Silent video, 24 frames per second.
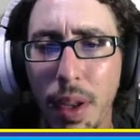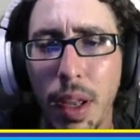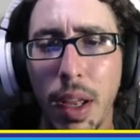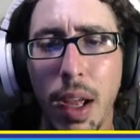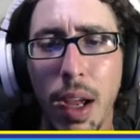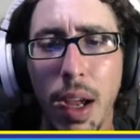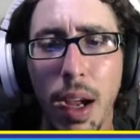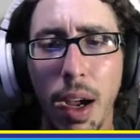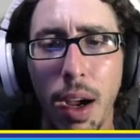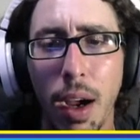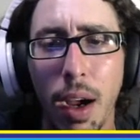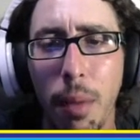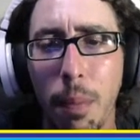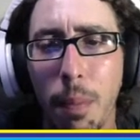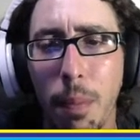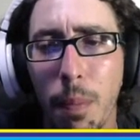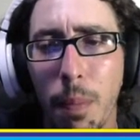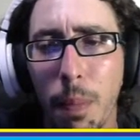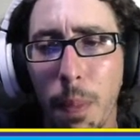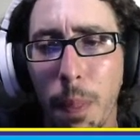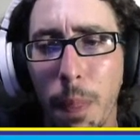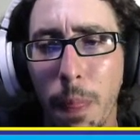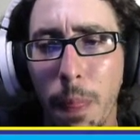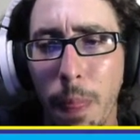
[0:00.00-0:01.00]

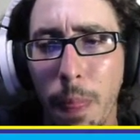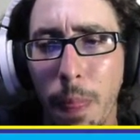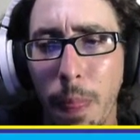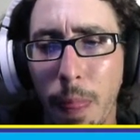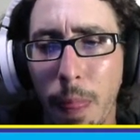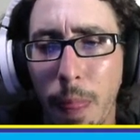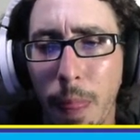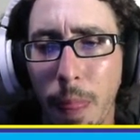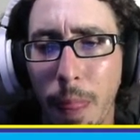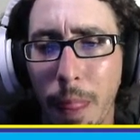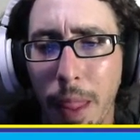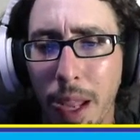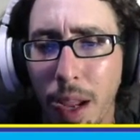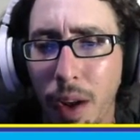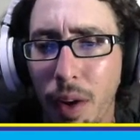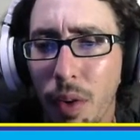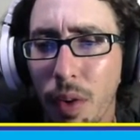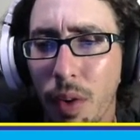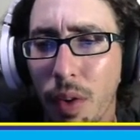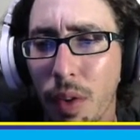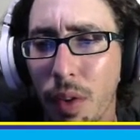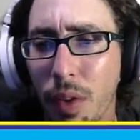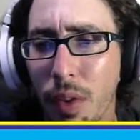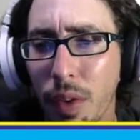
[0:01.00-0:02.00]
Now
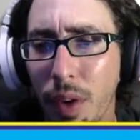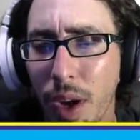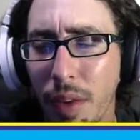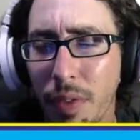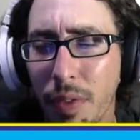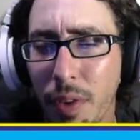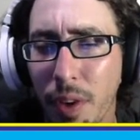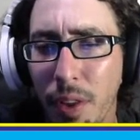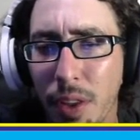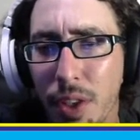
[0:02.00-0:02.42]
I find